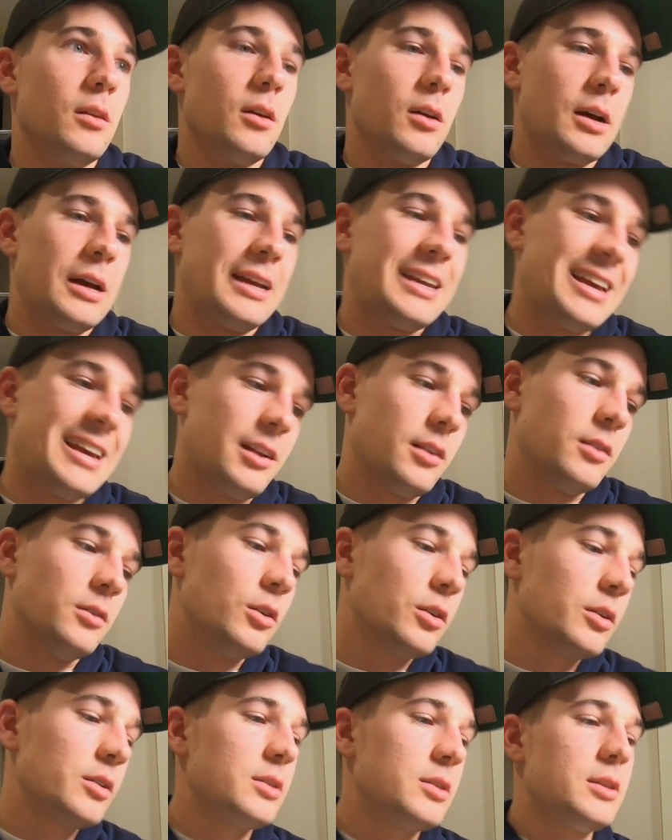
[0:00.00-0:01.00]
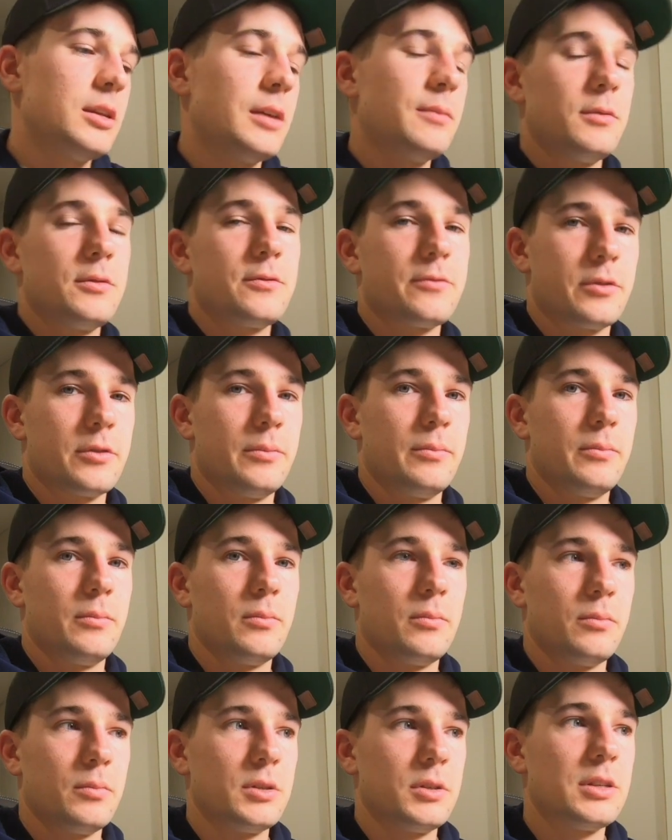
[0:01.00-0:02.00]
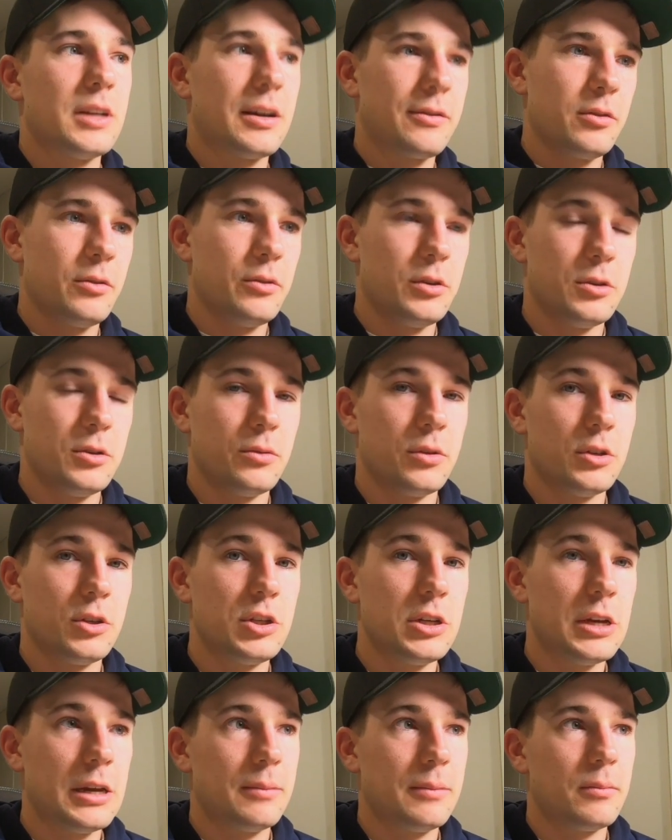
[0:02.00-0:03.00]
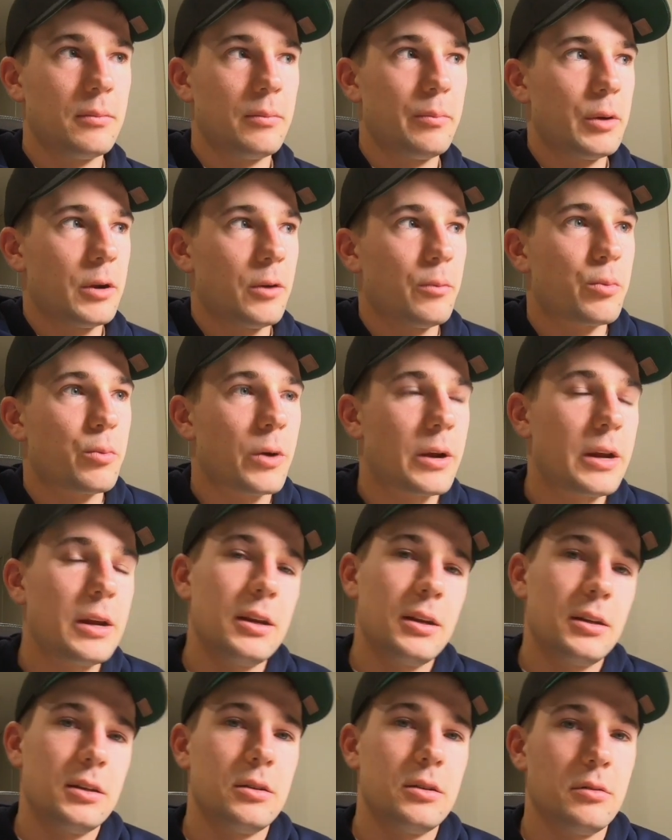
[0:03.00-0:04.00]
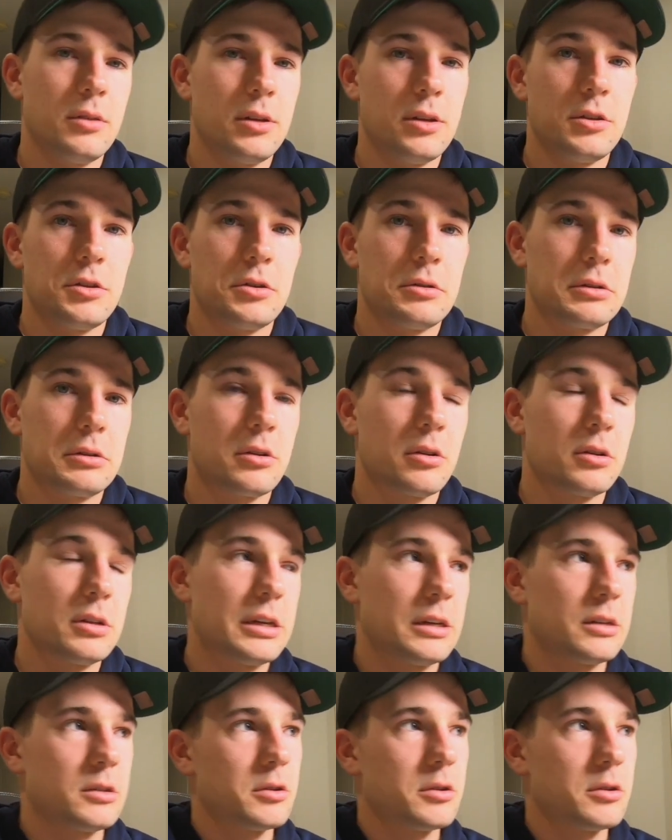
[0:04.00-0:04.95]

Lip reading: again, a lot of this stems from stuff that you do in the gym, but I'll bring it into the endurance context.